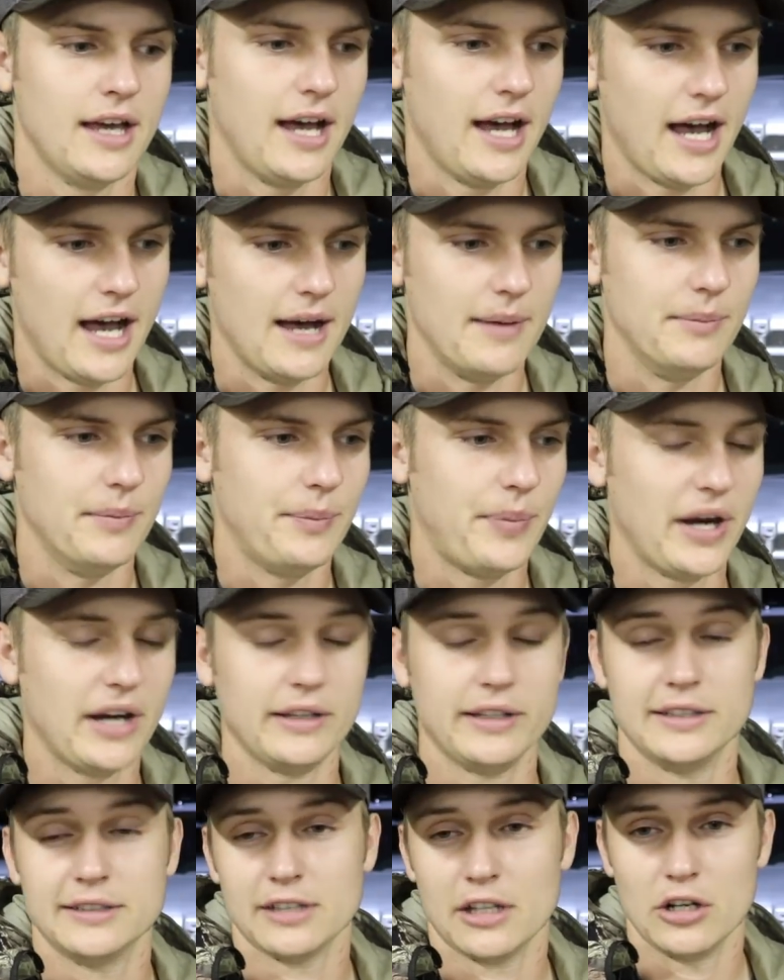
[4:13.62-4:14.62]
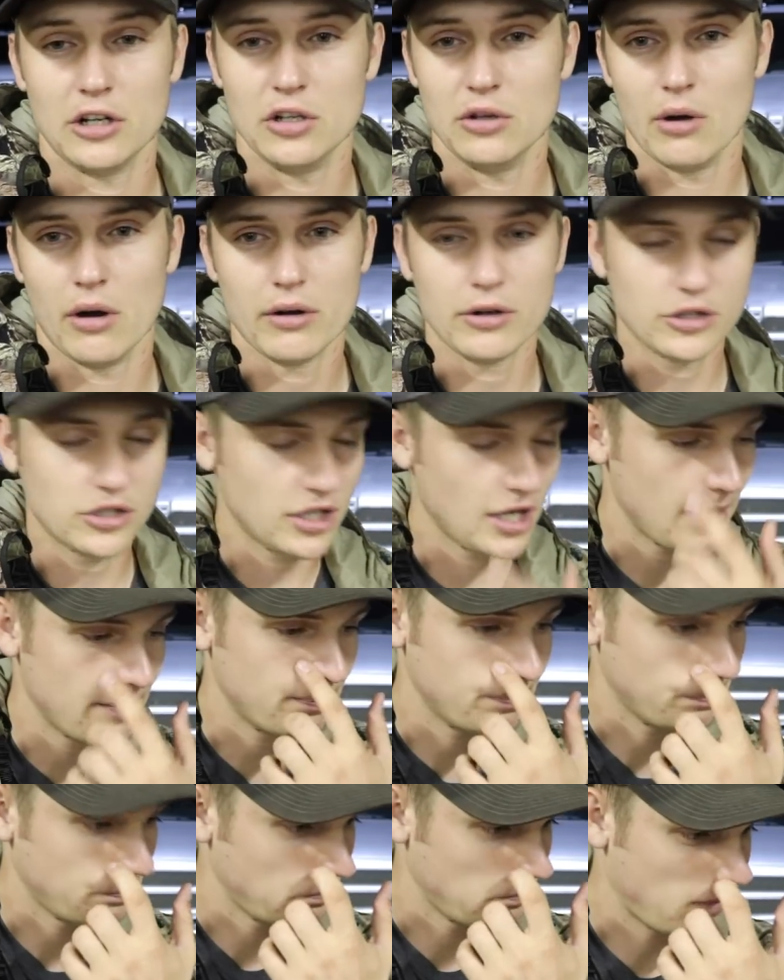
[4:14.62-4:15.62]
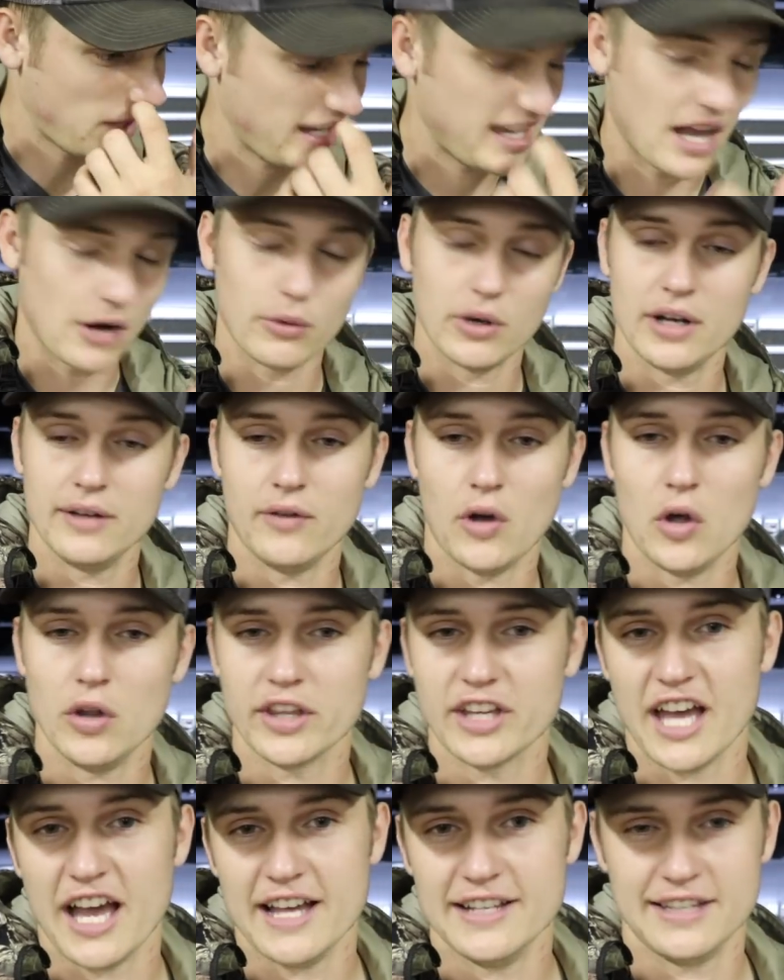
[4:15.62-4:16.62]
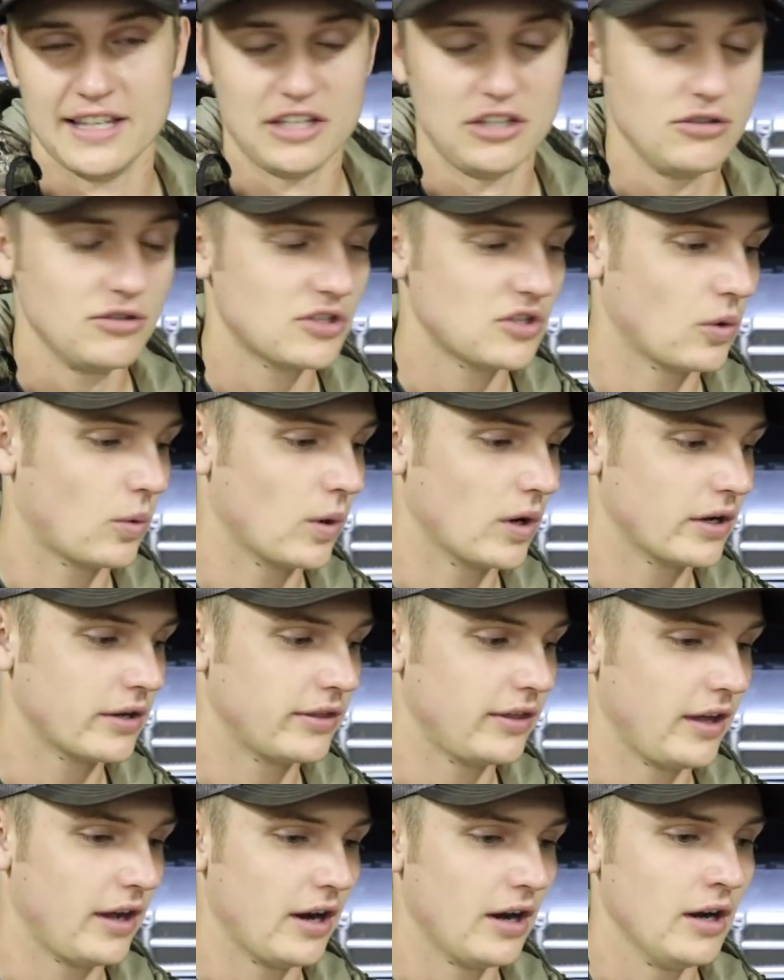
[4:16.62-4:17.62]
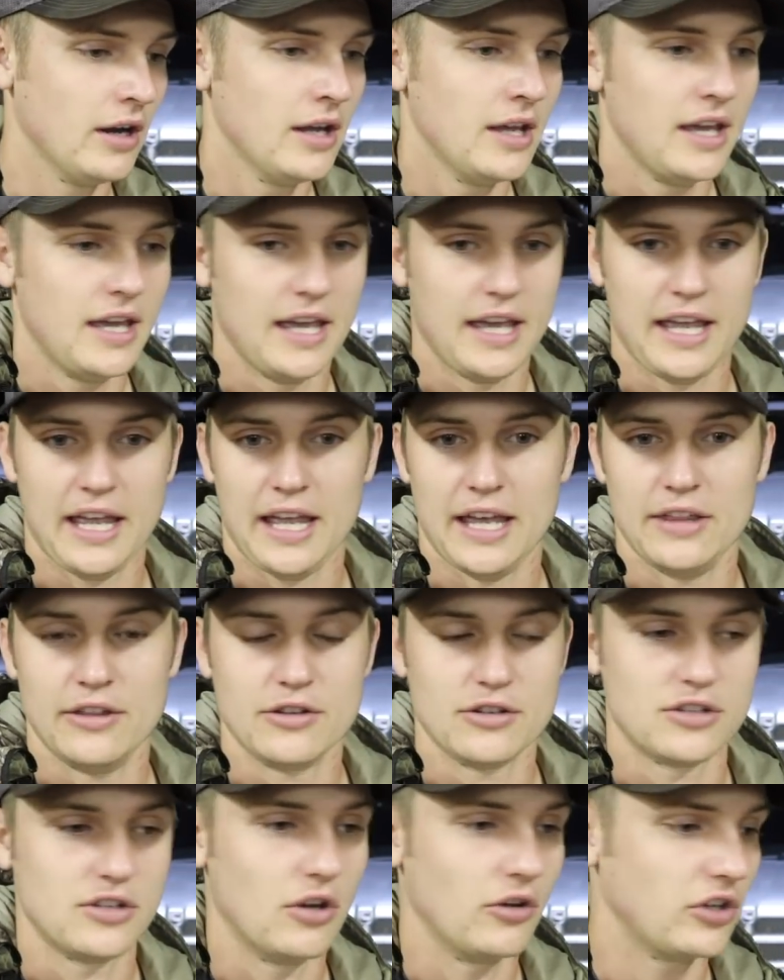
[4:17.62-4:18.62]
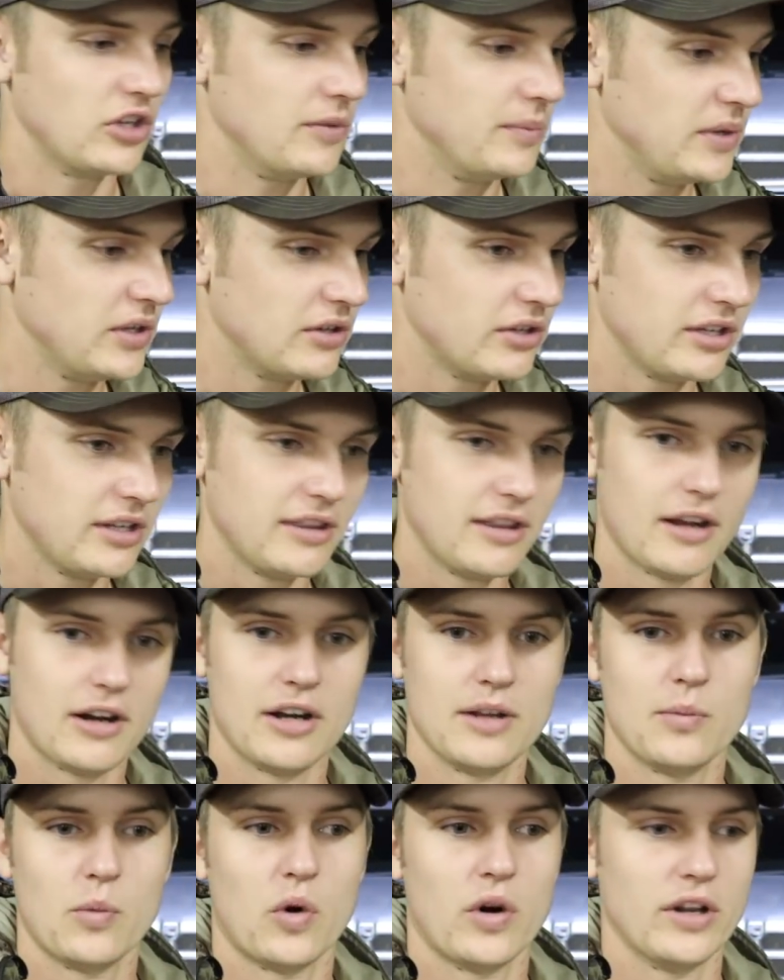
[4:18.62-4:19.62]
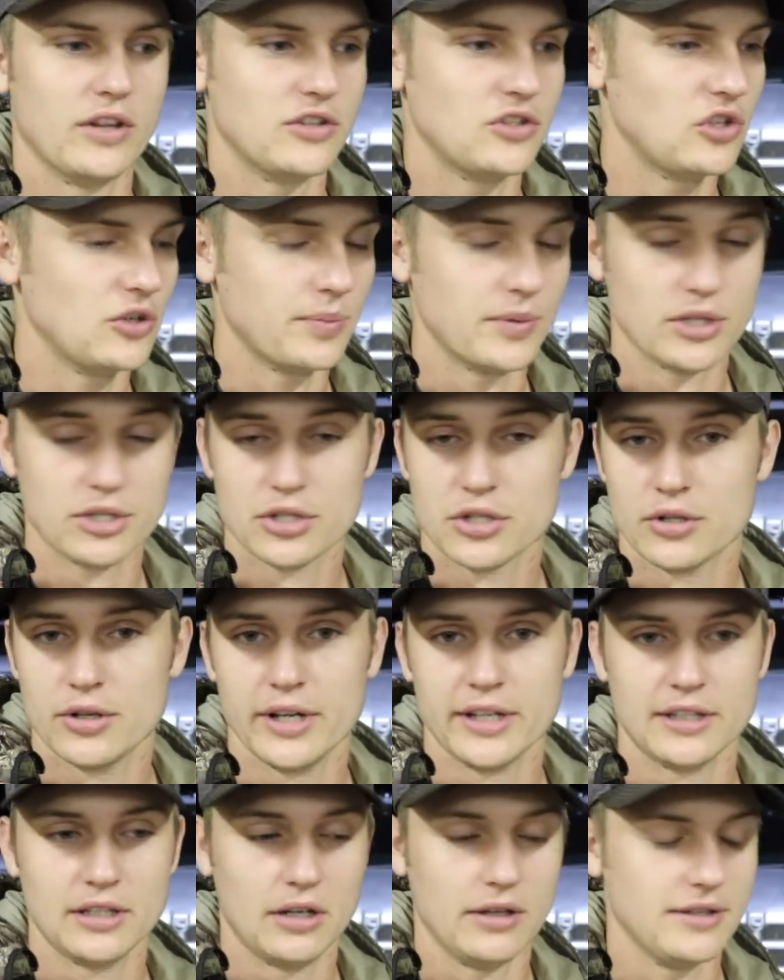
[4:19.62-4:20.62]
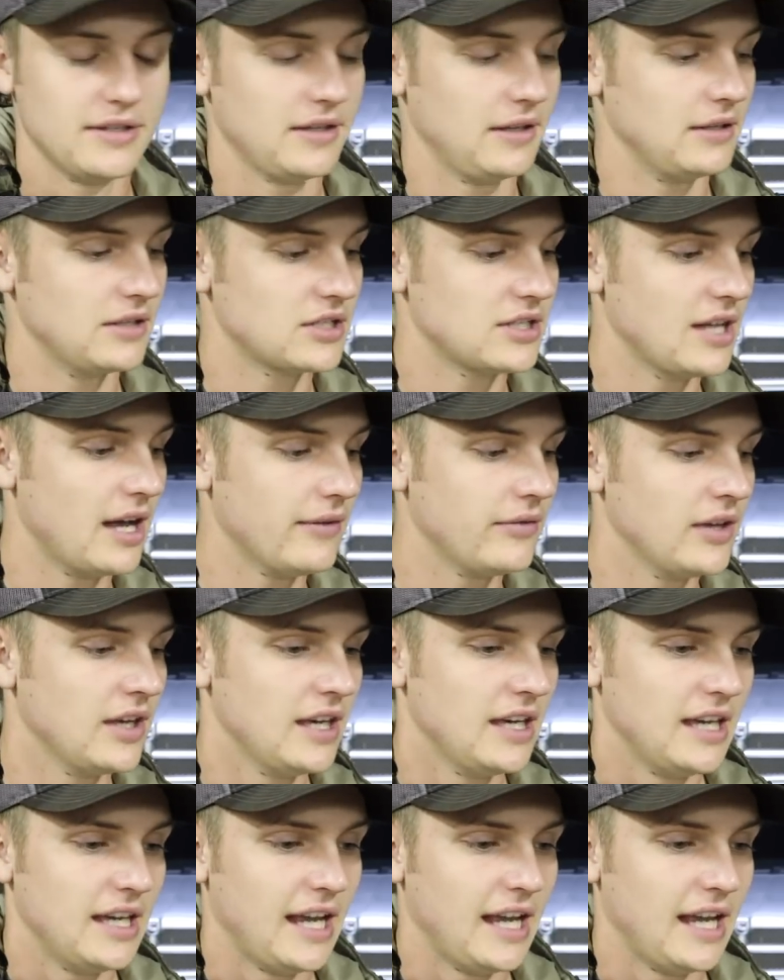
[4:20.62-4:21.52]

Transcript: Apparently it's under new ownership. They got rid of all the guys that used to work there, and there's no community there anymore, and it's super strict and all this other stuff.